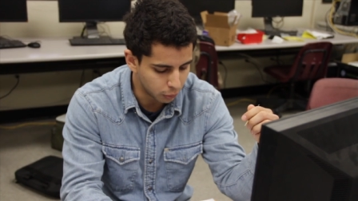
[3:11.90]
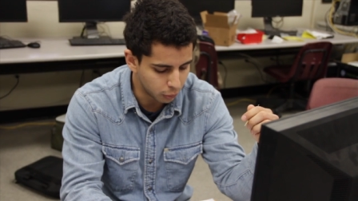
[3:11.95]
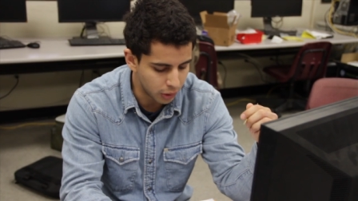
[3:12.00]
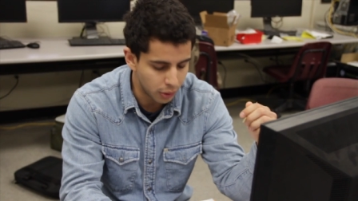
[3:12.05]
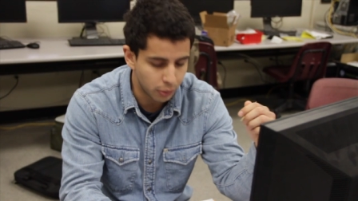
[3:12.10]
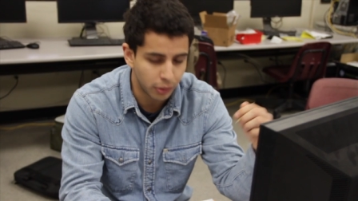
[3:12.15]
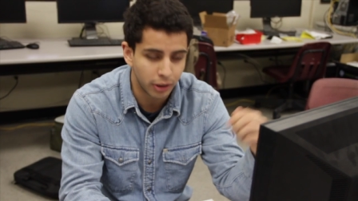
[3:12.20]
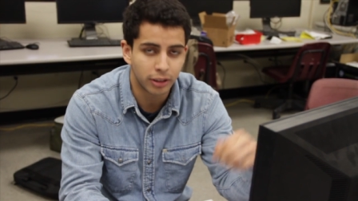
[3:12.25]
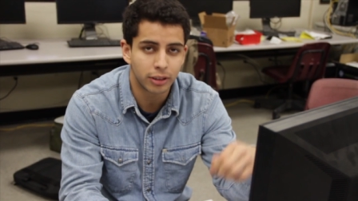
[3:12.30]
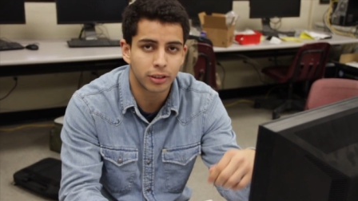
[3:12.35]

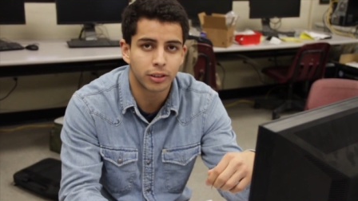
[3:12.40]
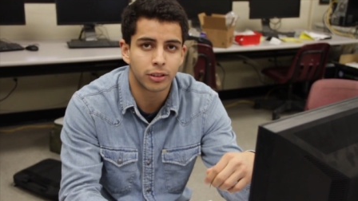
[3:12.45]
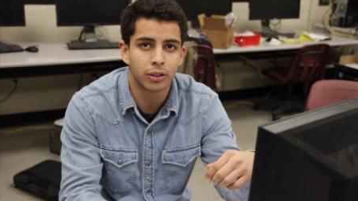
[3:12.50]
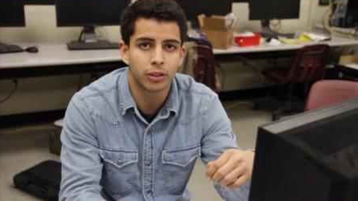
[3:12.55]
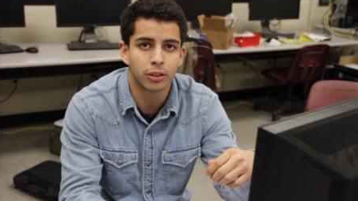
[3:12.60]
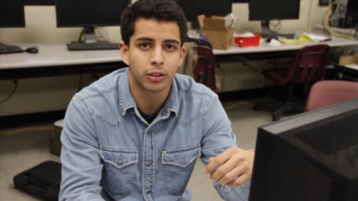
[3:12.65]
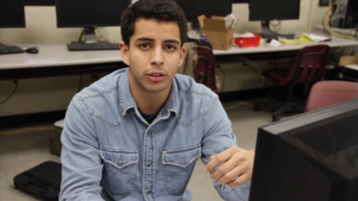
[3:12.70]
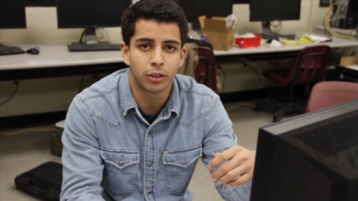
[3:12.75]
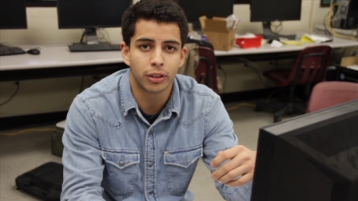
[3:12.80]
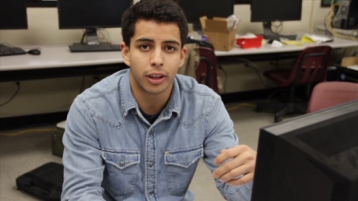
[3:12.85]
We went
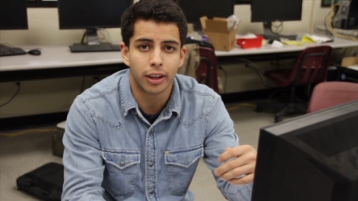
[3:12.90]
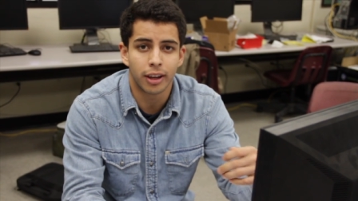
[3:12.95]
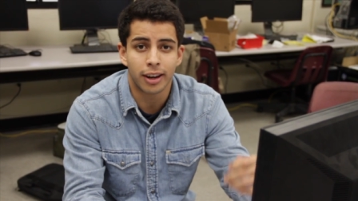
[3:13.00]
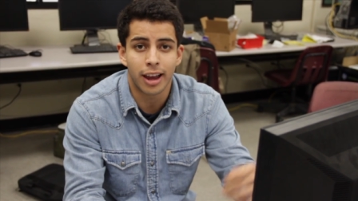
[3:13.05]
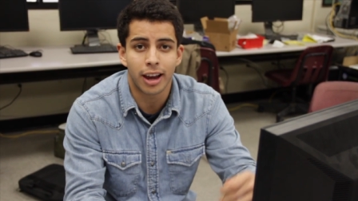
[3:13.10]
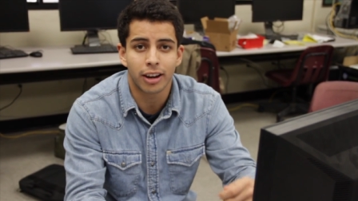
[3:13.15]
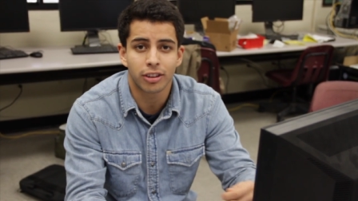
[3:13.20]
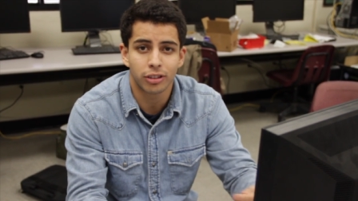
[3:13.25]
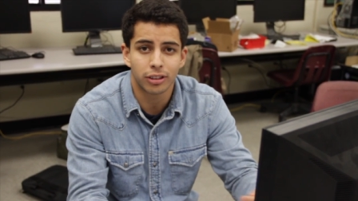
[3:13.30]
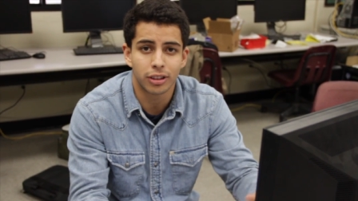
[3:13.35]
and
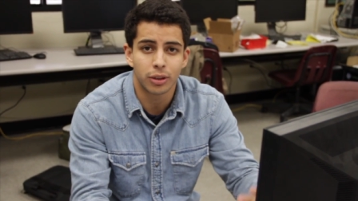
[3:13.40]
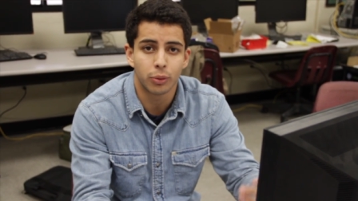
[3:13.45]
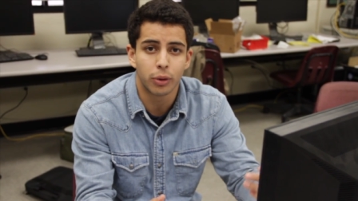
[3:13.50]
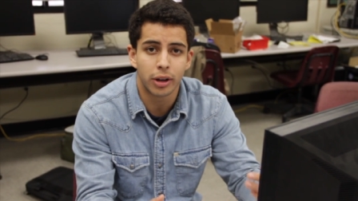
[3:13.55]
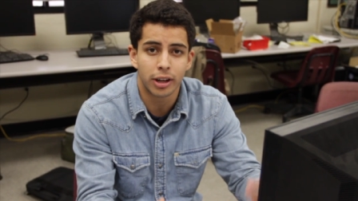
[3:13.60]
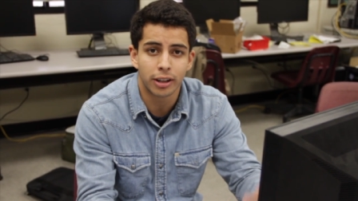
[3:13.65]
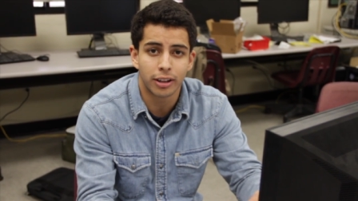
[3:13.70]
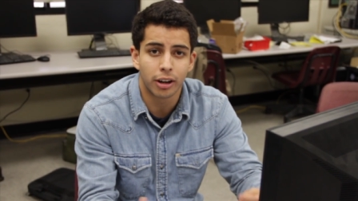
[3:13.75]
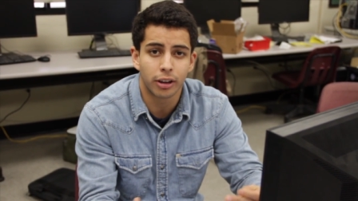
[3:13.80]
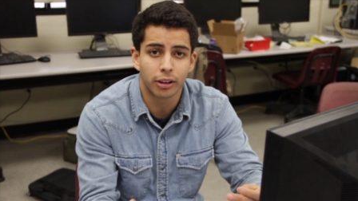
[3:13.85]
actually
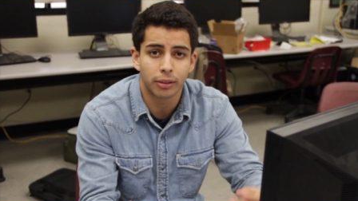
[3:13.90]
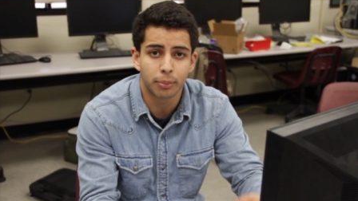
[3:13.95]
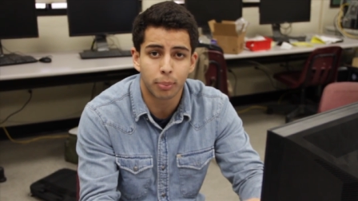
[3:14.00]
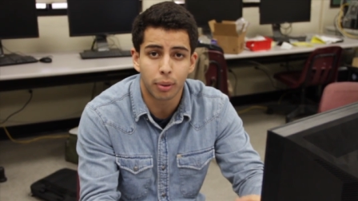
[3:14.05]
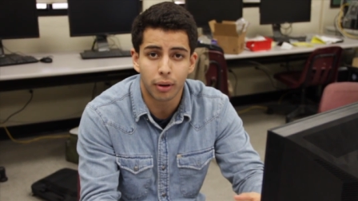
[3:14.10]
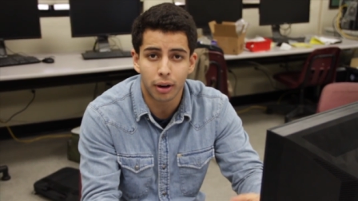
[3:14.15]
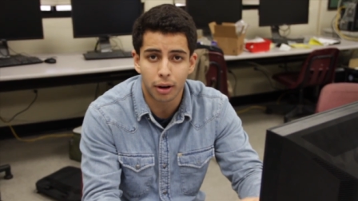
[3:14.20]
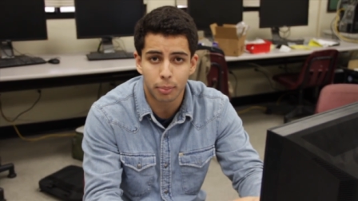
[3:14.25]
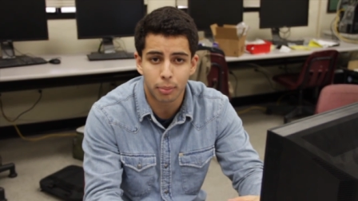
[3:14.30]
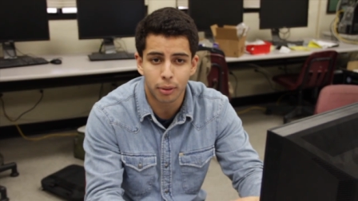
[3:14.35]
weighed our,
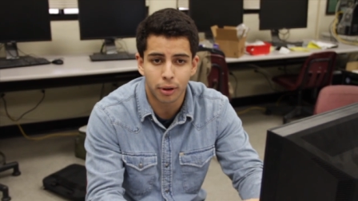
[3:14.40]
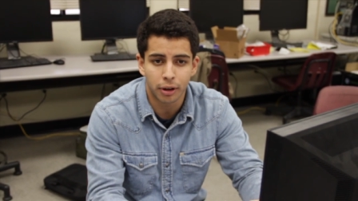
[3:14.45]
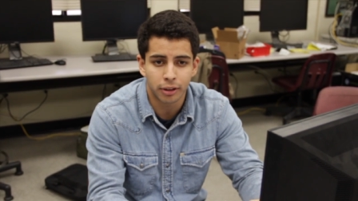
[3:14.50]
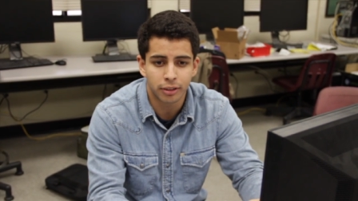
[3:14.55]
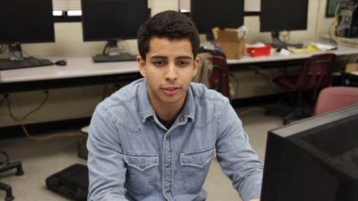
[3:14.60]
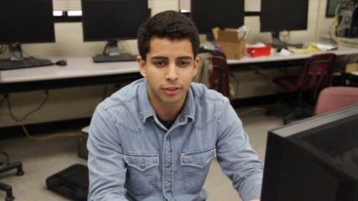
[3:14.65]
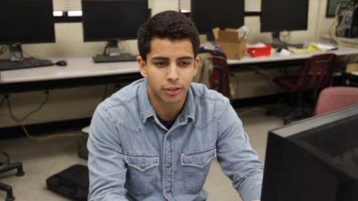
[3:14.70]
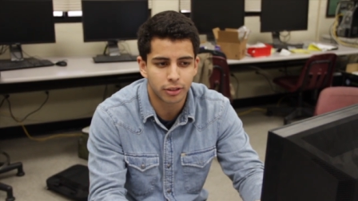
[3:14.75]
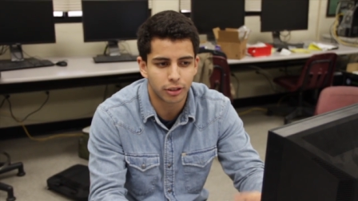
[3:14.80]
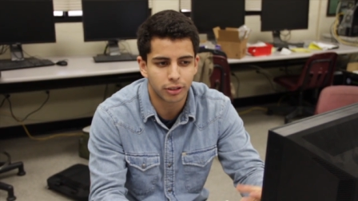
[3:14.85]
our
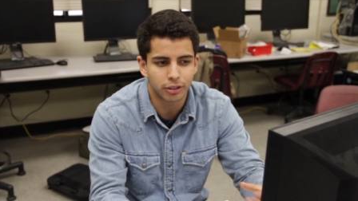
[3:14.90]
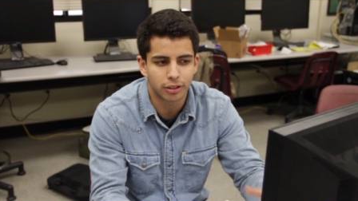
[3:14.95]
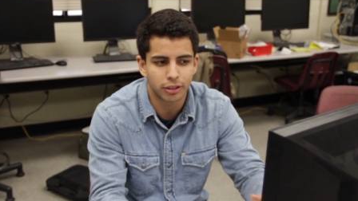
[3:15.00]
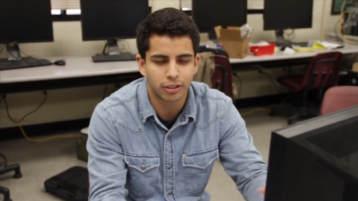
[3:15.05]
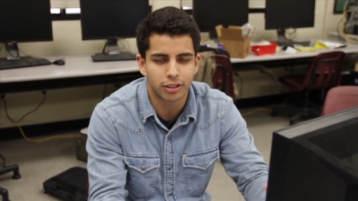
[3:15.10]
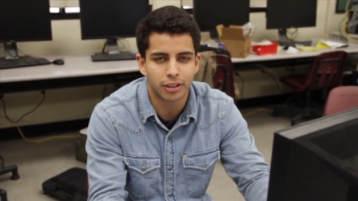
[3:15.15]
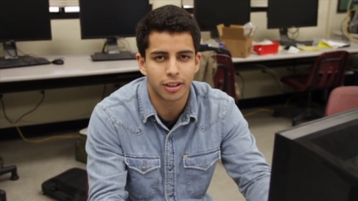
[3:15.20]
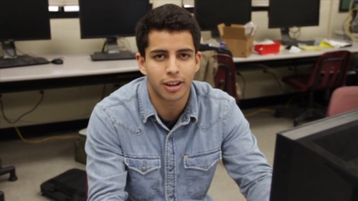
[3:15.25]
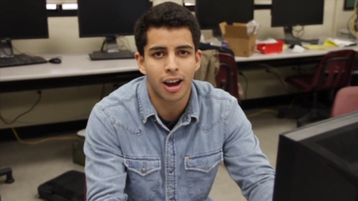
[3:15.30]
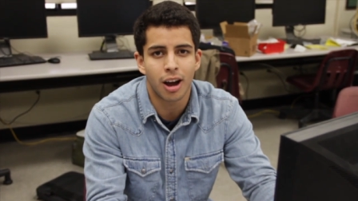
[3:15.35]
parts just to
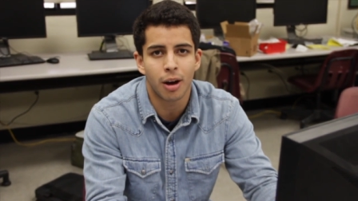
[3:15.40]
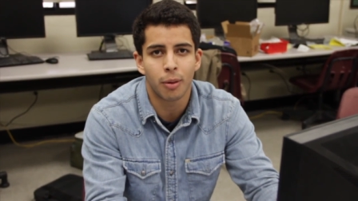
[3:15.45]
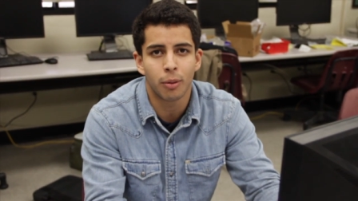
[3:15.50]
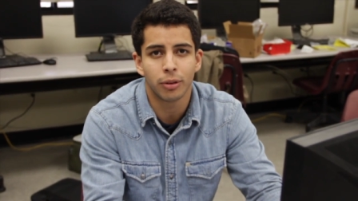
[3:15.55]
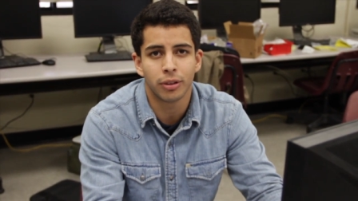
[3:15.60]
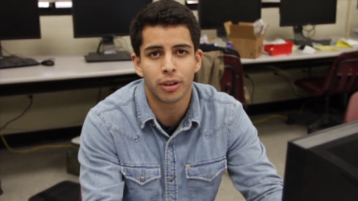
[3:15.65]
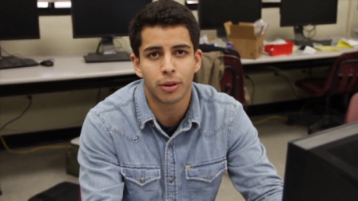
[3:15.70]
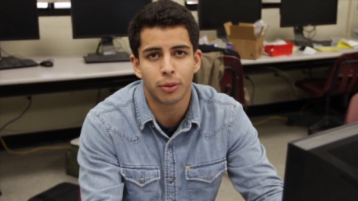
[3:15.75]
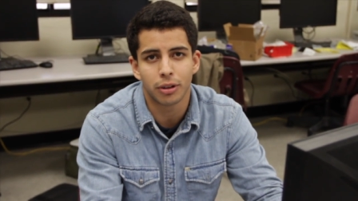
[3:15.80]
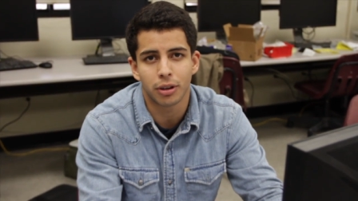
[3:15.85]
see
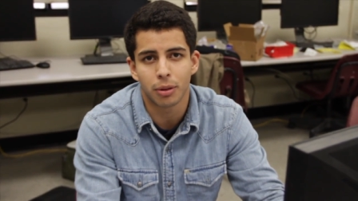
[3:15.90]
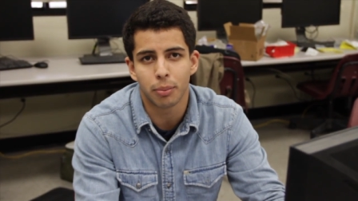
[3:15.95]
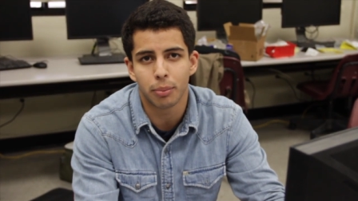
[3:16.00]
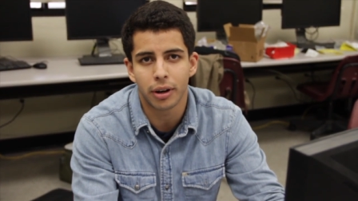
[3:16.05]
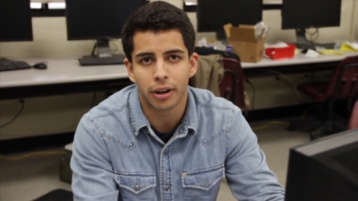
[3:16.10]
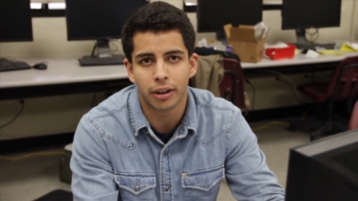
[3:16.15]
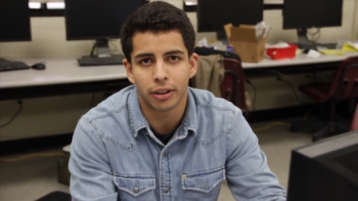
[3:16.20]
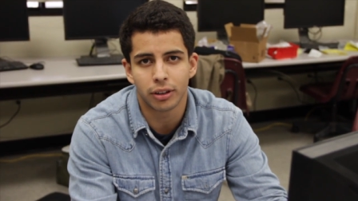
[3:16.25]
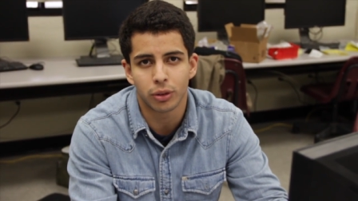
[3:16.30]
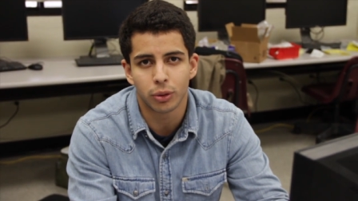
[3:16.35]
how they would
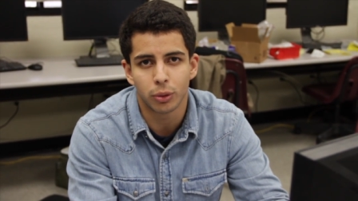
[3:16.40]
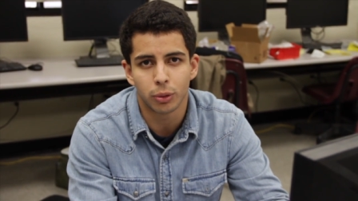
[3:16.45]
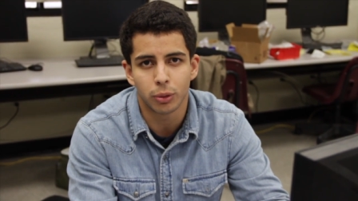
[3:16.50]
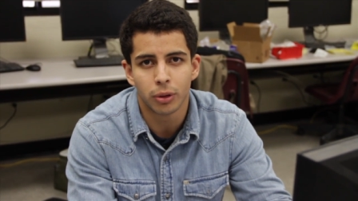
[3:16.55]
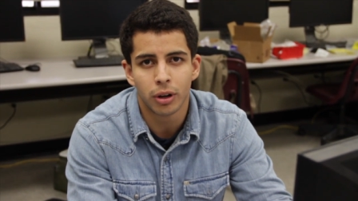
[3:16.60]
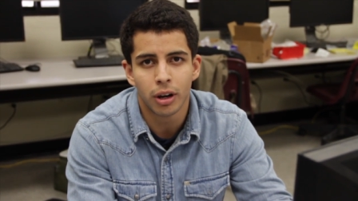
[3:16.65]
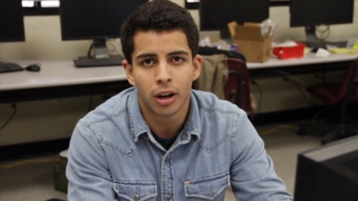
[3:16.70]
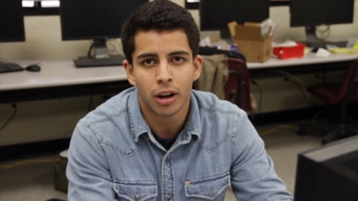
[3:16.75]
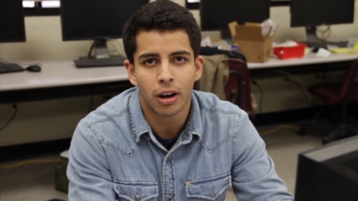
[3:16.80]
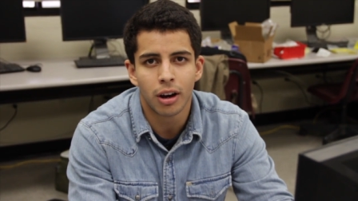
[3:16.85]
compare to
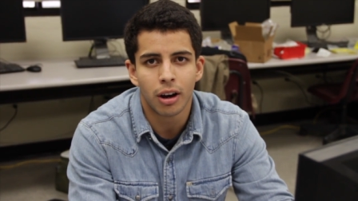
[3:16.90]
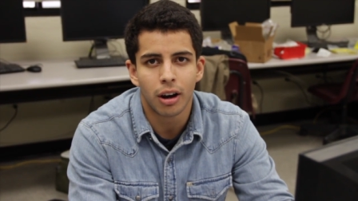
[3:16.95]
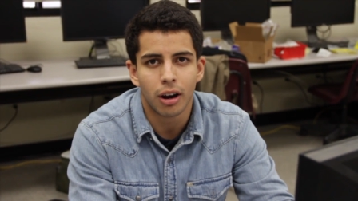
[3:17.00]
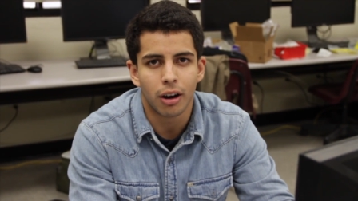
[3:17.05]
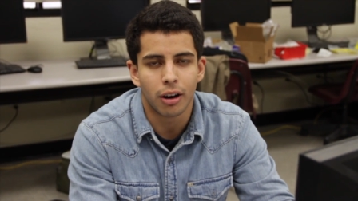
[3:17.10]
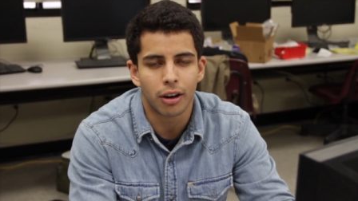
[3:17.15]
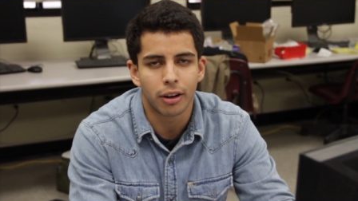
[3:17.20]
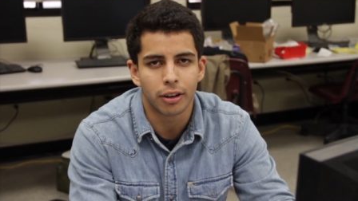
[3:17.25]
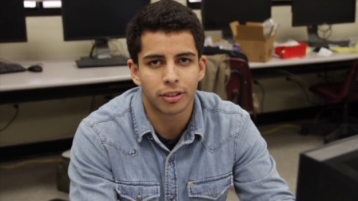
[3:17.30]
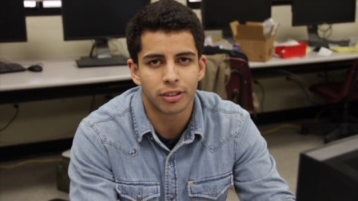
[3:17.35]

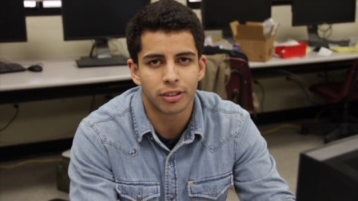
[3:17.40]
our